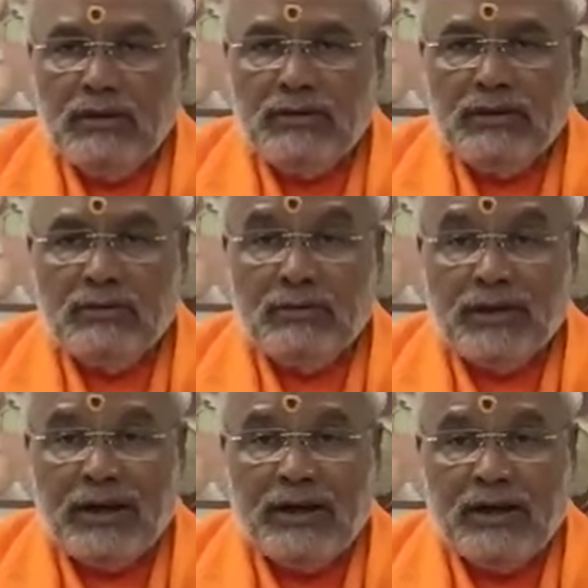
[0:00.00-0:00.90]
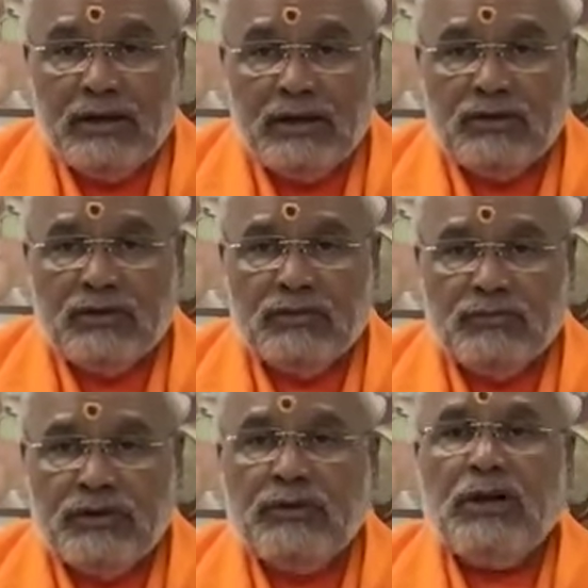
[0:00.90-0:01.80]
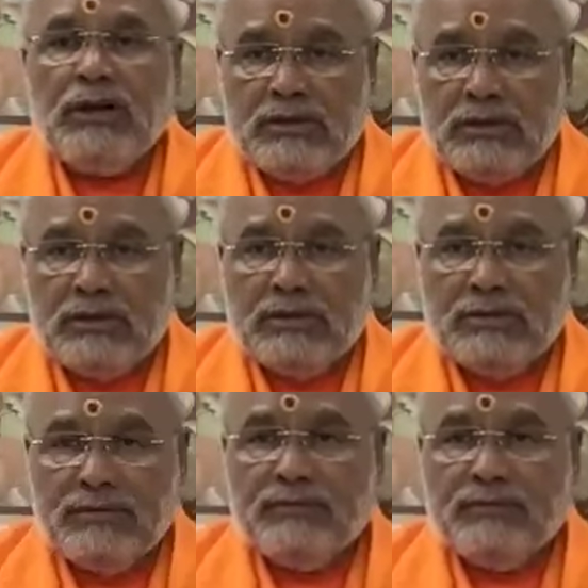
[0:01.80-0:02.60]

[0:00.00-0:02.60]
See the varieties of jivas.